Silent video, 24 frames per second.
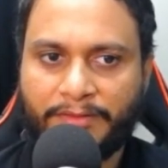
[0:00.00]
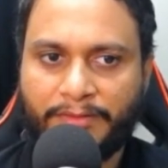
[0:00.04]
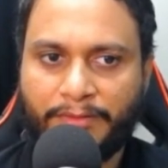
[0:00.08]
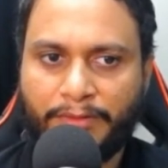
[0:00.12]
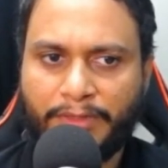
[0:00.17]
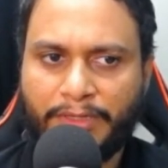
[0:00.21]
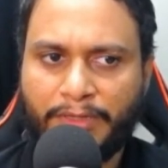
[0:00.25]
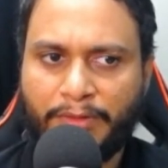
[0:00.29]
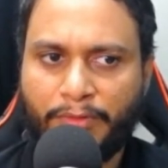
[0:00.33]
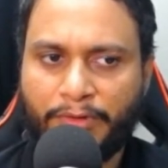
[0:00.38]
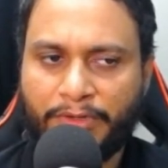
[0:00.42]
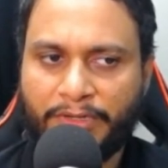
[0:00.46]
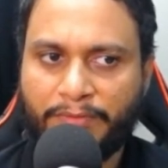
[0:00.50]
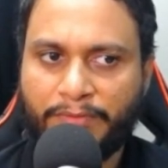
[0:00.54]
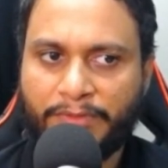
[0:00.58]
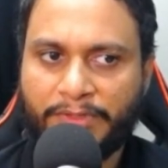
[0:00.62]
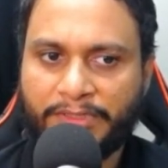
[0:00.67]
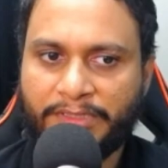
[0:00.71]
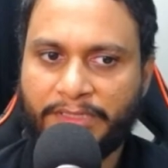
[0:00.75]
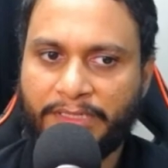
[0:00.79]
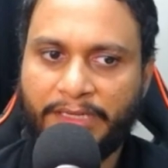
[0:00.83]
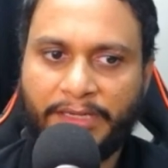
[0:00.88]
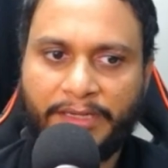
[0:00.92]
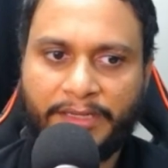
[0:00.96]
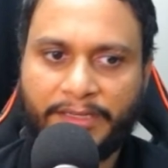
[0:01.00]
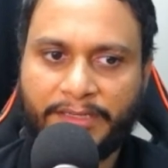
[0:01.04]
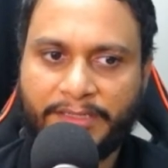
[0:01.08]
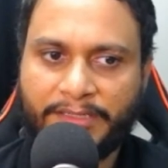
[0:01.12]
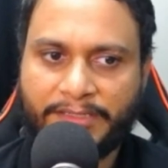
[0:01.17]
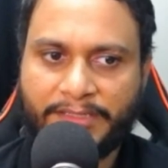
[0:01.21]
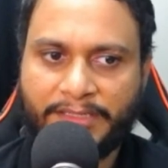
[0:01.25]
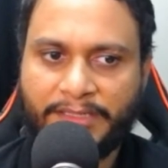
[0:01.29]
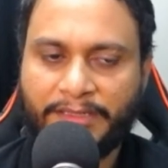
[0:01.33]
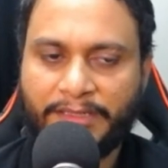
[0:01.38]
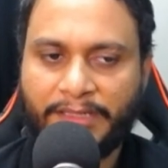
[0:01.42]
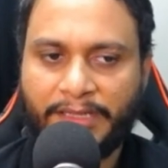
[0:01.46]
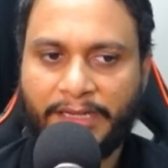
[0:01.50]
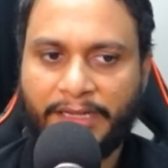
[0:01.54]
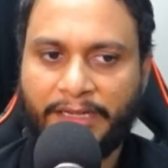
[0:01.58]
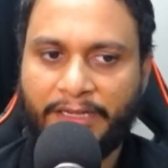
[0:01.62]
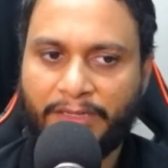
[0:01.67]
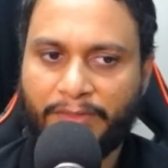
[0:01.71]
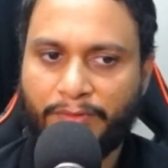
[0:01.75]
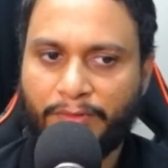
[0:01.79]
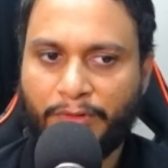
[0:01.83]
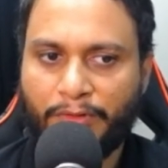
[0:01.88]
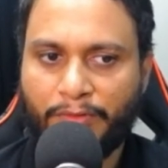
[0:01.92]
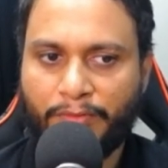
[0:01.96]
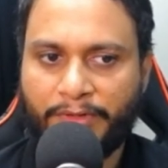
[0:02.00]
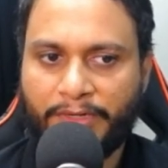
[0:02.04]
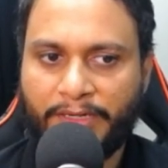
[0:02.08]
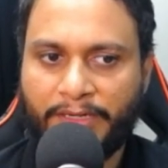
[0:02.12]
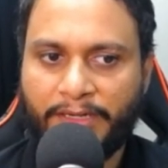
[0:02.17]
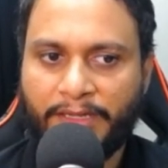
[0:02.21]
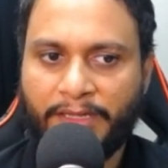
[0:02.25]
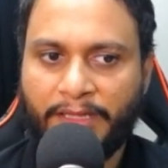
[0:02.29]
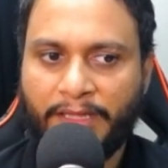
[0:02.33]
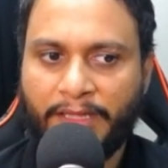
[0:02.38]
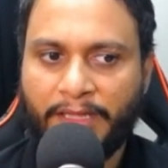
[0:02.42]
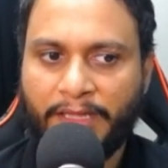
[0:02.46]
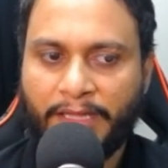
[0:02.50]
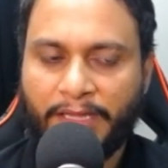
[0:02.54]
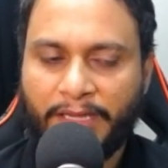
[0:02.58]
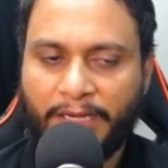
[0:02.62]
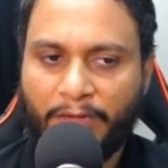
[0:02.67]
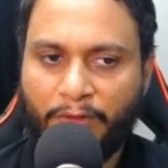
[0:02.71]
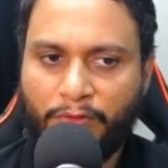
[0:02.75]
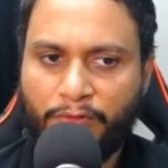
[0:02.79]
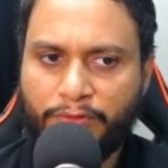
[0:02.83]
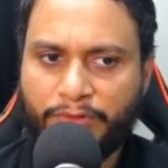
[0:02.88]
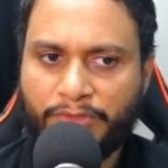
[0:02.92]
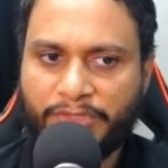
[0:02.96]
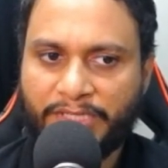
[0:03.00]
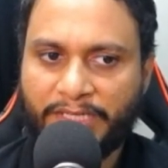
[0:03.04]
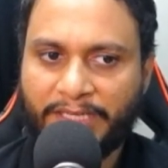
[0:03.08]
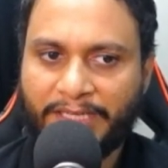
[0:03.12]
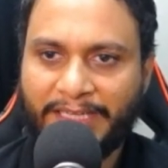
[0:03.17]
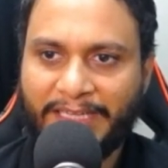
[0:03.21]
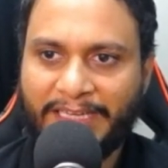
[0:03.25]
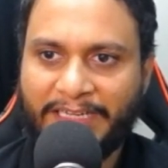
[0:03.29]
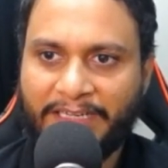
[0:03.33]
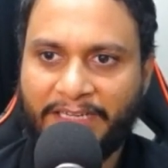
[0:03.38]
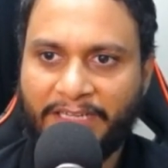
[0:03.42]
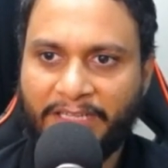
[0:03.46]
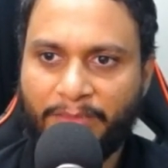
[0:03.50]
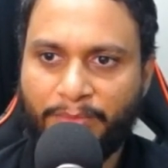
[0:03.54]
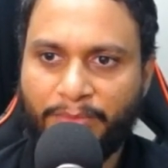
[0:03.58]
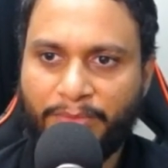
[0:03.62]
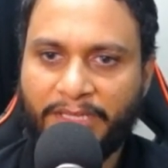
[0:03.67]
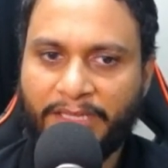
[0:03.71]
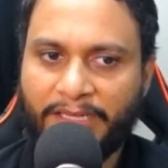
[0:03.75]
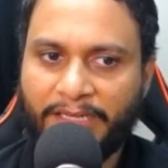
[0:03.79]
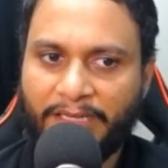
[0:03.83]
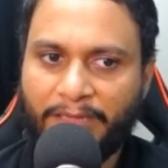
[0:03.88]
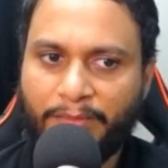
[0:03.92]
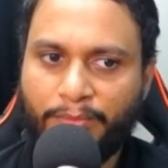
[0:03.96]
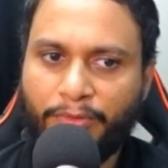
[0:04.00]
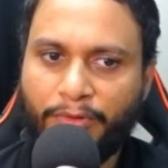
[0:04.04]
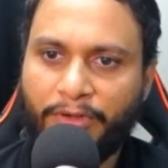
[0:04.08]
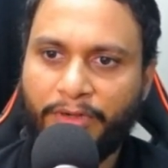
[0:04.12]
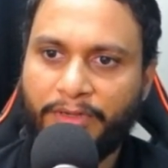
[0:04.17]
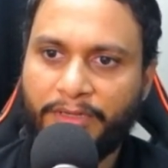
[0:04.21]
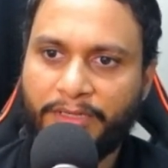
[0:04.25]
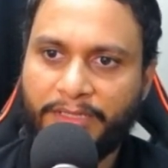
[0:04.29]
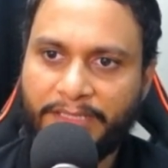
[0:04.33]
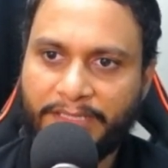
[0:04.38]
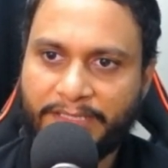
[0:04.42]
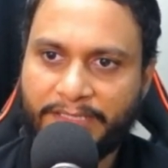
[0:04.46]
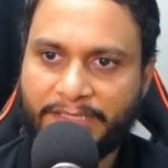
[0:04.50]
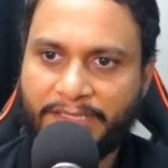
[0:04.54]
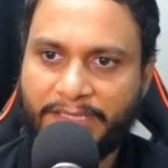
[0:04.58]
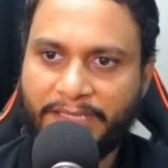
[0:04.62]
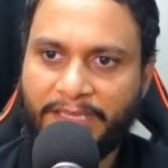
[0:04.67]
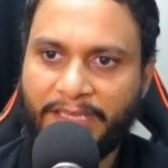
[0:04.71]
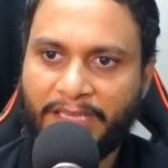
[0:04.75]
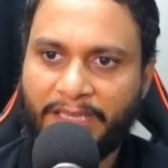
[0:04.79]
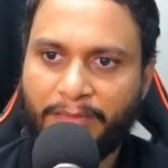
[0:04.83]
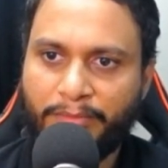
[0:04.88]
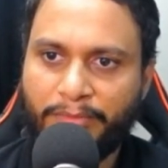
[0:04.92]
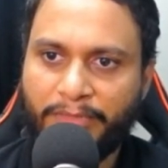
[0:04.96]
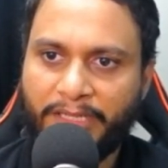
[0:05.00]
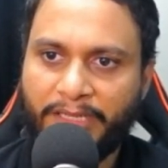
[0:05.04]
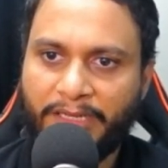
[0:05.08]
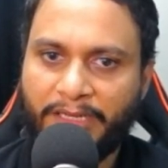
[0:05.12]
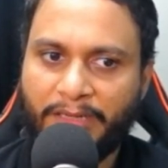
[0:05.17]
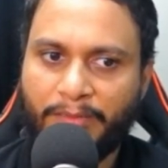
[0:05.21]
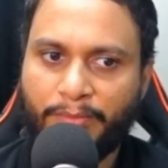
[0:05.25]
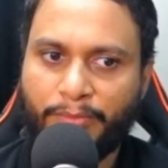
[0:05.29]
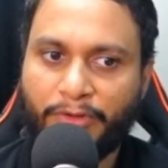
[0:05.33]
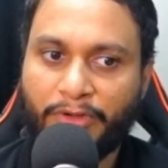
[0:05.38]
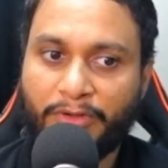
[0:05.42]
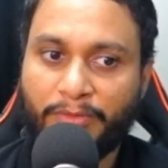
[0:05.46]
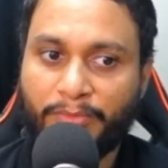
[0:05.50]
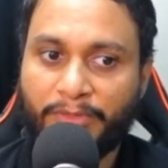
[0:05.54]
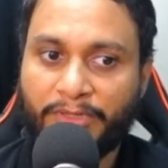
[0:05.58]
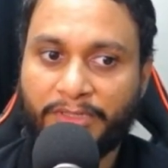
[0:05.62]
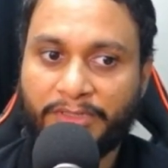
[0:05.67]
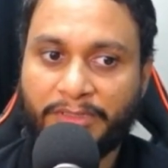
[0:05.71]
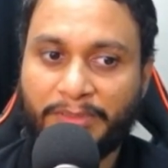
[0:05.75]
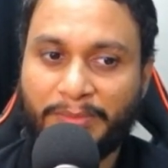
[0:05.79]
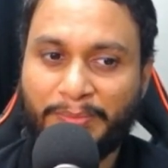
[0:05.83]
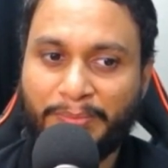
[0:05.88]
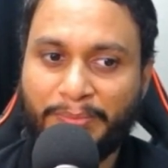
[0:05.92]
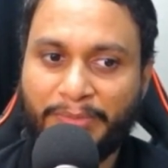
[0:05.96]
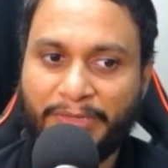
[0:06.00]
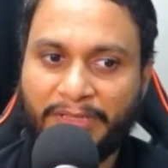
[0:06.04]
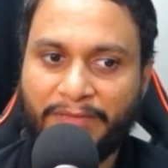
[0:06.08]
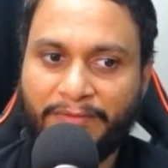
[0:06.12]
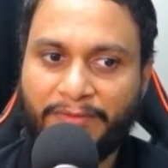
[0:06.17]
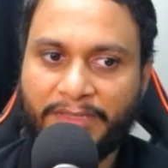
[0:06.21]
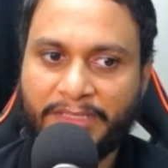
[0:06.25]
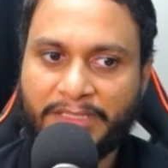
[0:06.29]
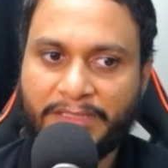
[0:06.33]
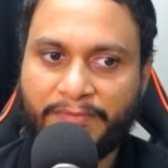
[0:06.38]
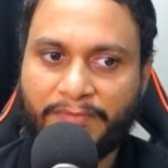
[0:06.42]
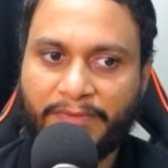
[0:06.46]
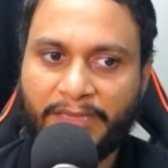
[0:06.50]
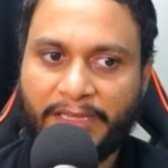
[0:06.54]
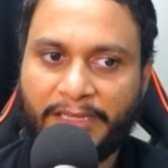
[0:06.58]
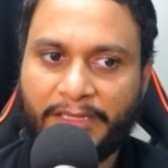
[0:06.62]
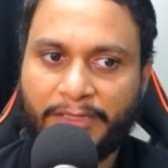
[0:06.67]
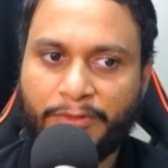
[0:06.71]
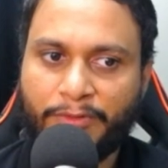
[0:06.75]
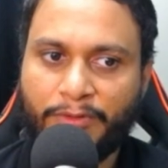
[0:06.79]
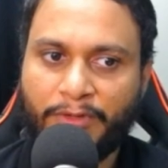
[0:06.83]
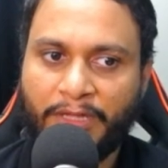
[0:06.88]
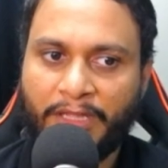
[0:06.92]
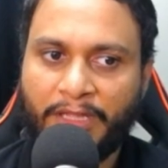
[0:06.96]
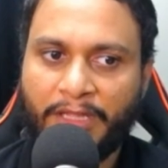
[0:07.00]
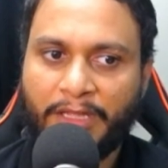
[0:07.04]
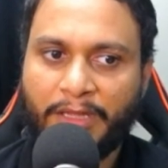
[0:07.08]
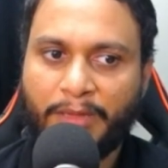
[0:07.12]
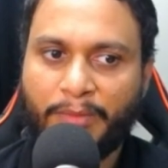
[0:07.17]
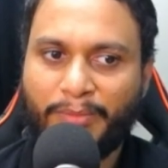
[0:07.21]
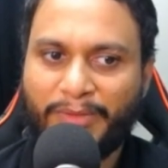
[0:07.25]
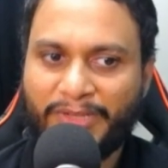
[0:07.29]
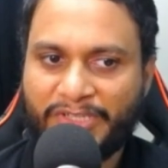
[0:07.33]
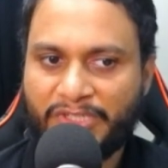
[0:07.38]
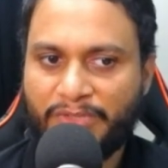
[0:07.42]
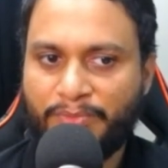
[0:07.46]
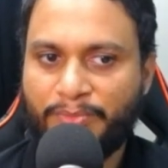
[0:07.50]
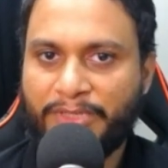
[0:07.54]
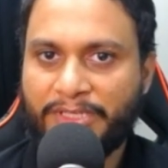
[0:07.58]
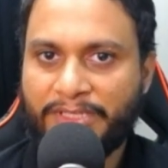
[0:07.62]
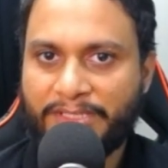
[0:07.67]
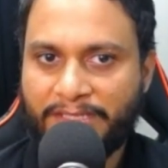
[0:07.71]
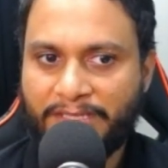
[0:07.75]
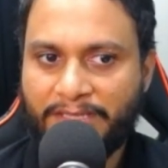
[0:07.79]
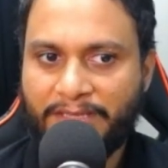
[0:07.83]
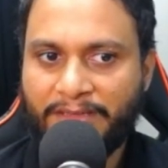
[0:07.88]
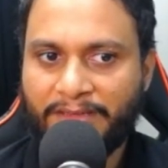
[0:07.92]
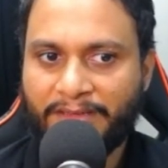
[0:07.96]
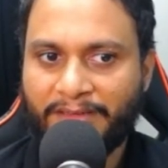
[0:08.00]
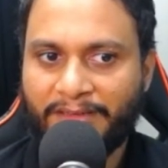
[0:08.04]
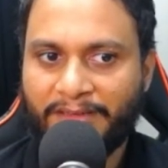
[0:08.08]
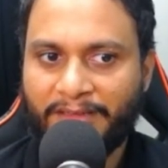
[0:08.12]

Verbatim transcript: okay whatever the reader is seeing the writer will overwrite now you check can d be an endpoint yes d can be an endpoint but the previous value must be c